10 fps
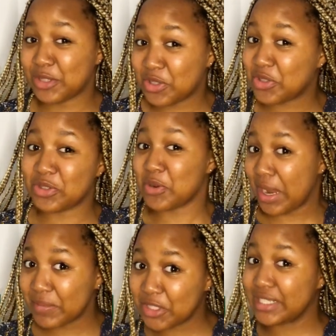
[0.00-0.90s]
Do you
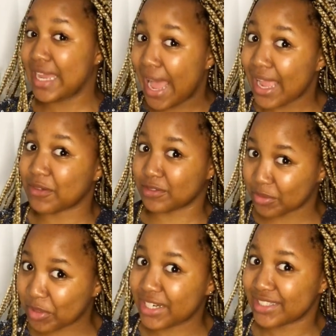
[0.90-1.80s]
want me to die of
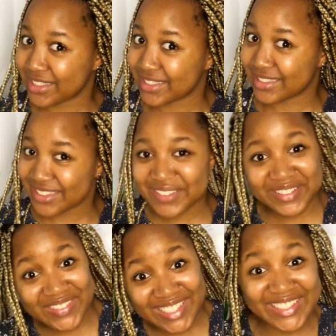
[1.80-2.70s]
depression? What do
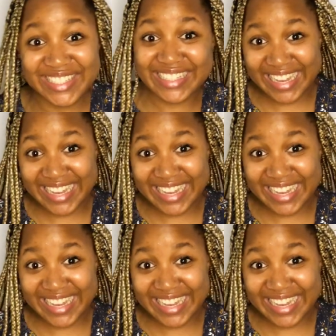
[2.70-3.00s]
want need to